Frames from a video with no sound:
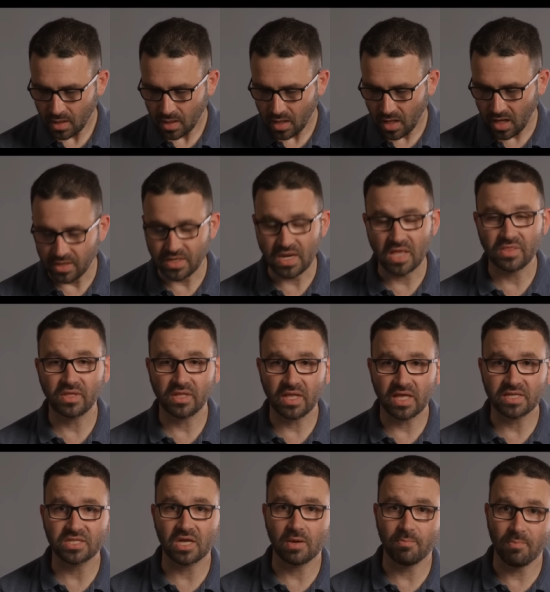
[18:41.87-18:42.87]
Uh,
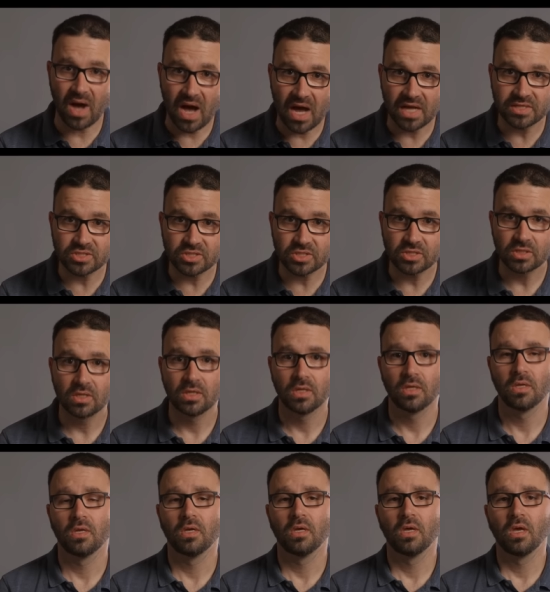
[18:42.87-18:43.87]
nonetheless, Hamas
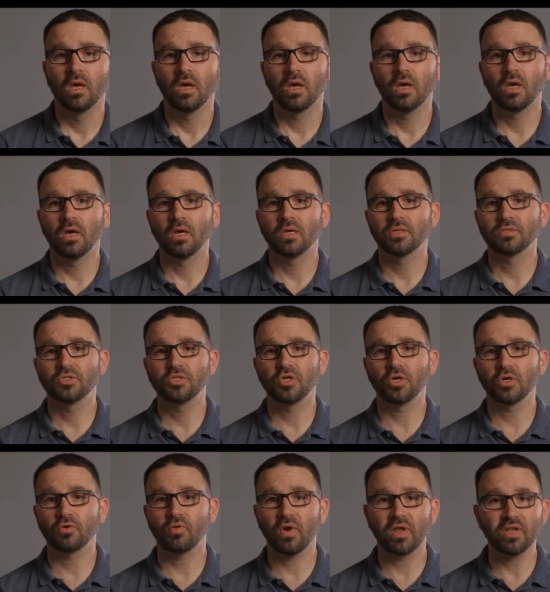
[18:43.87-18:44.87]
uh,
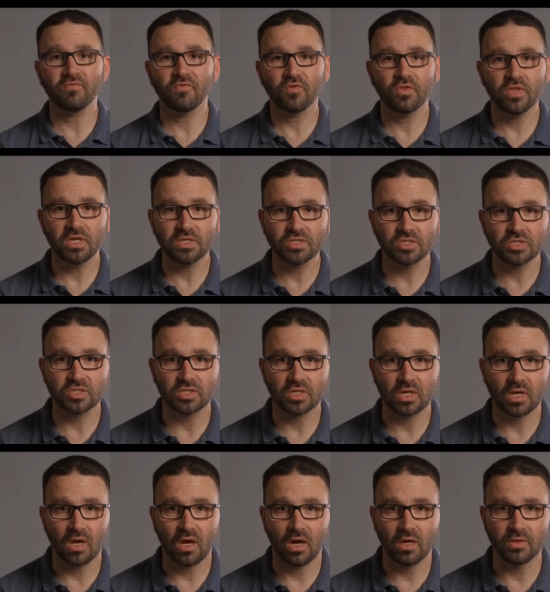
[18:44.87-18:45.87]
took credit for this
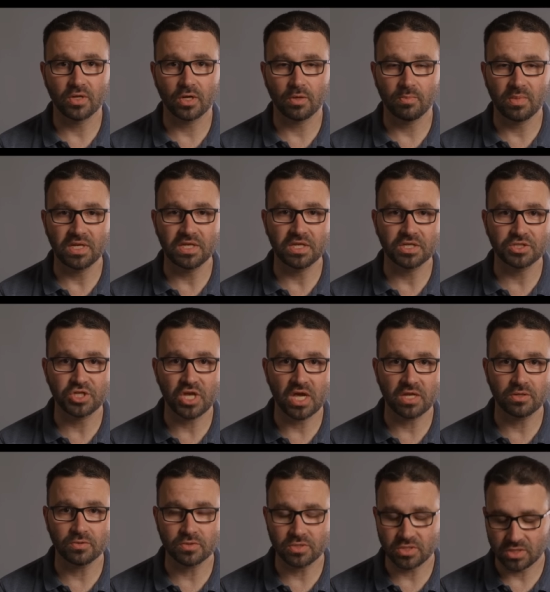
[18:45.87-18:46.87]
on their media
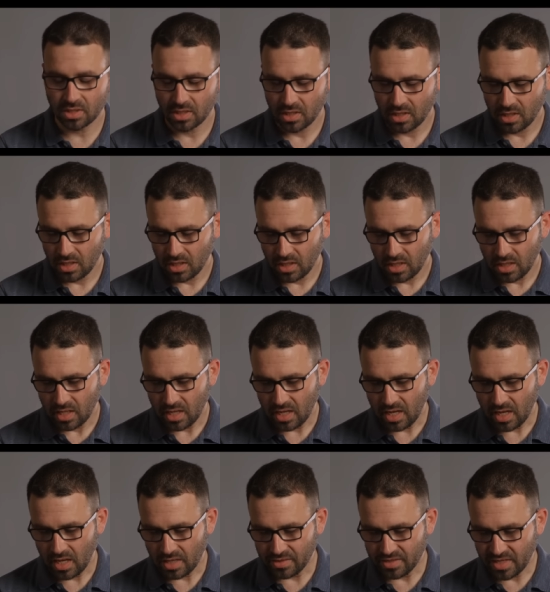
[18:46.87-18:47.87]
channels,
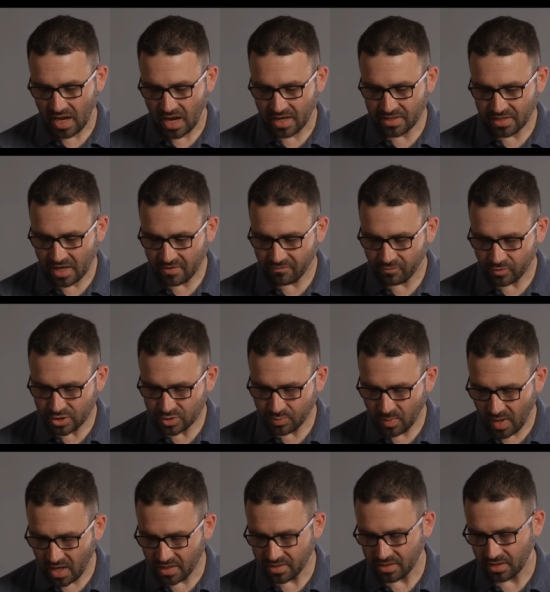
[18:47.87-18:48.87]
and the IDF
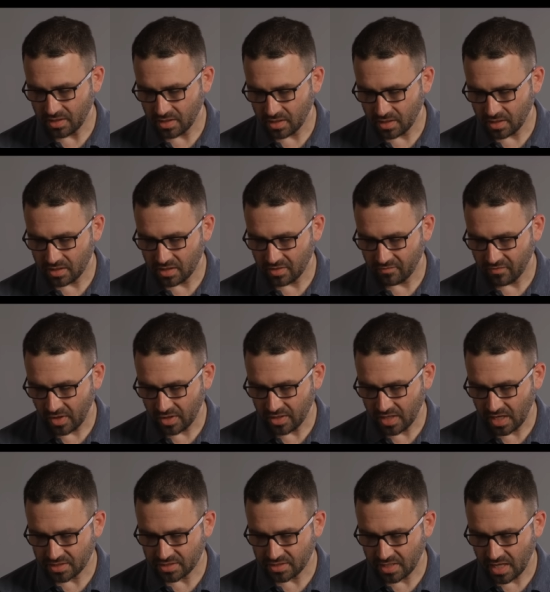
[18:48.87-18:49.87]
responded the very
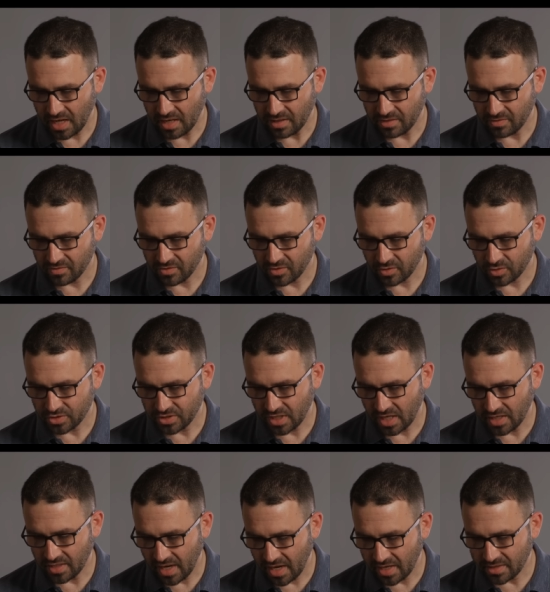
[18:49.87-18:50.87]
next day, the
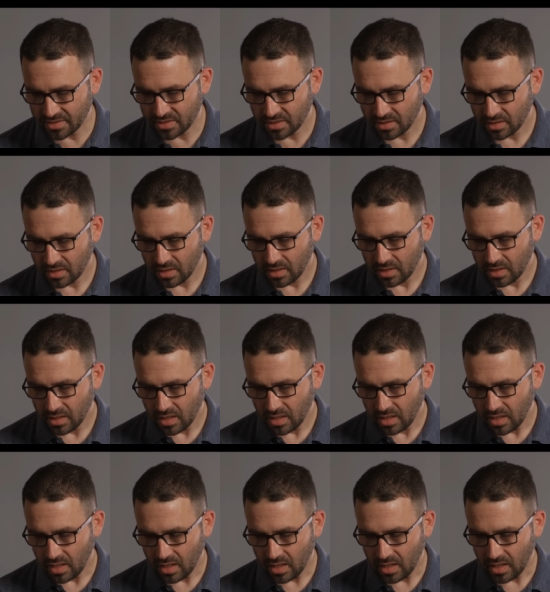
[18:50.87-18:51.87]
Thursday night,
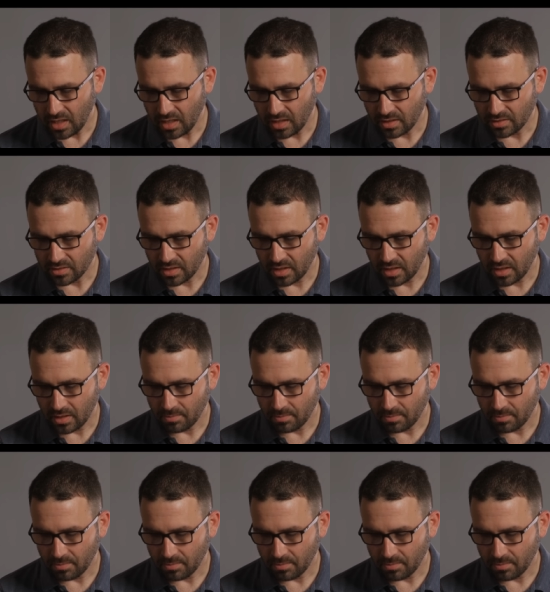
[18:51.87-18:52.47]
and um,